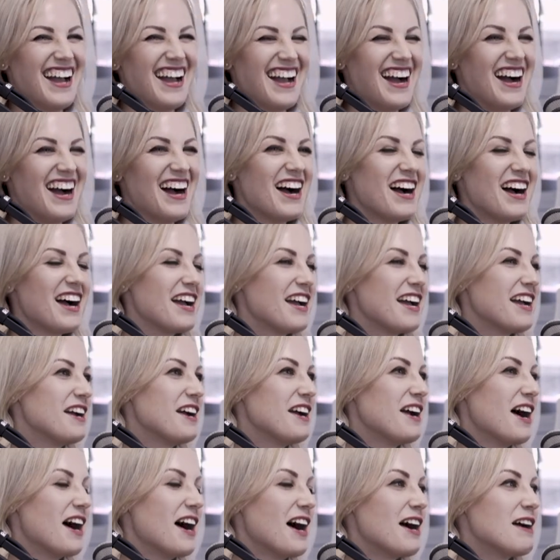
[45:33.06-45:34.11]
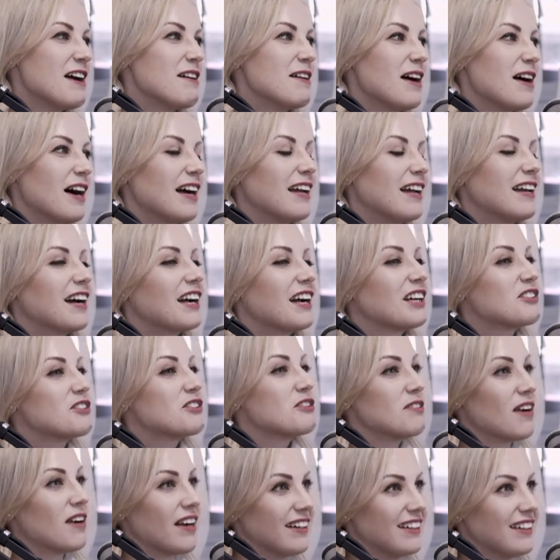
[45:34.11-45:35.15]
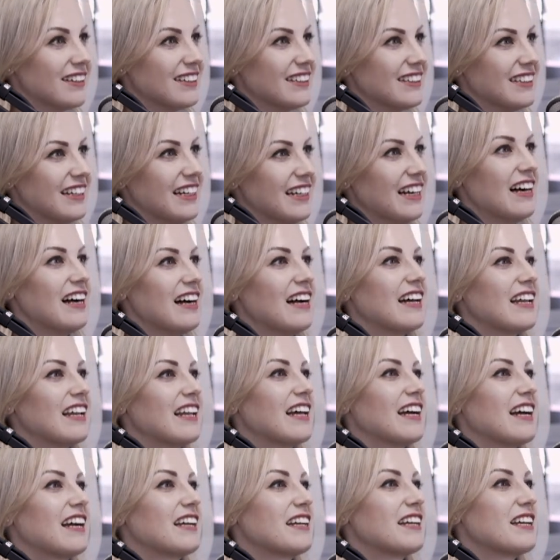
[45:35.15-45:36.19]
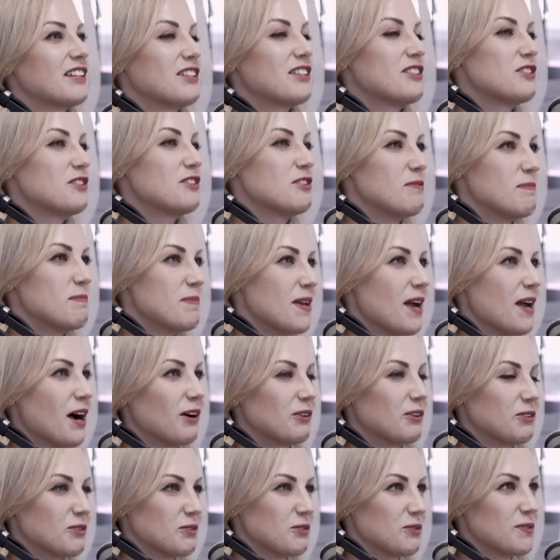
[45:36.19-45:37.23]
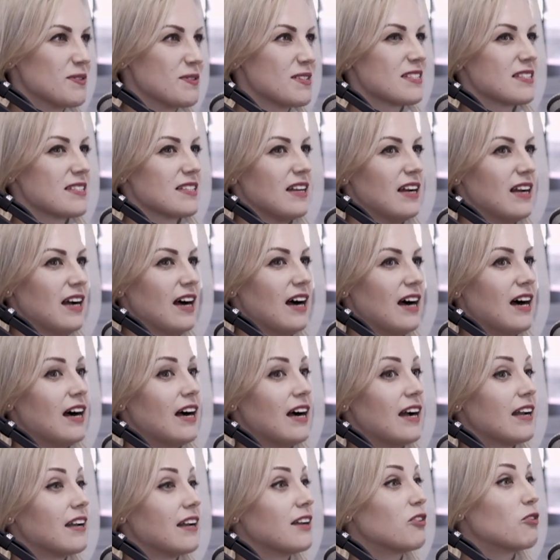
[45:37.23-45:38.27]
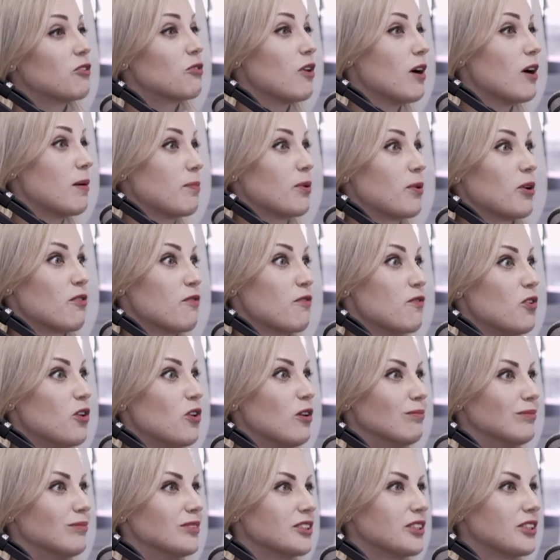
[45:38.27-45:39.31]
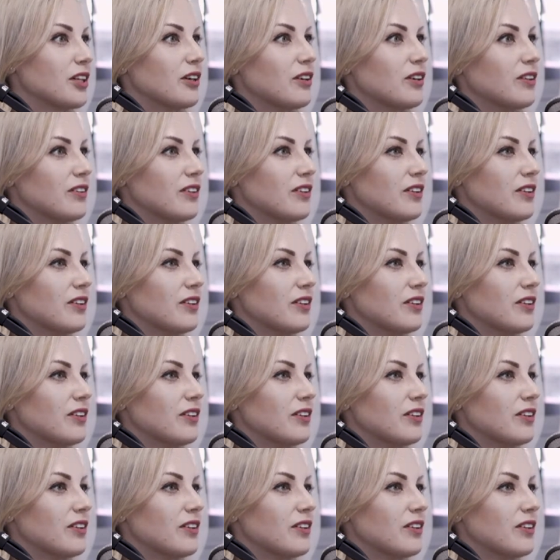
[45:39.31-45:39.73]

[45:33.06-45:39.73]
I like to run. I like to be outdoors. I grew up on a farm, so